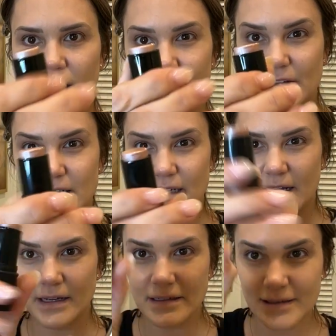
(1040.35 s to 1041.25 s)
of the
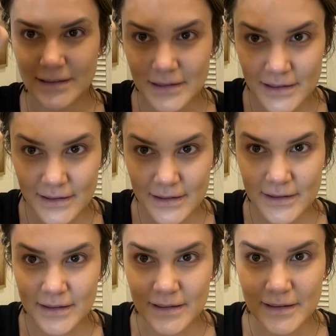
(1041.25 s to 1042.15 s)
set,
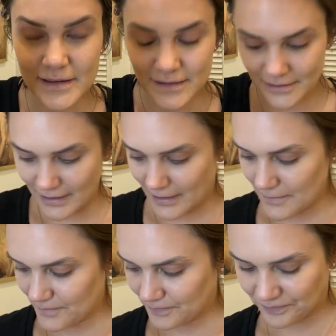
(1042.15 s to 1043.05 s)

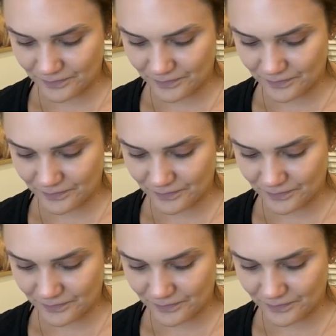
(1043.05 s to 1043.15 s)
okay?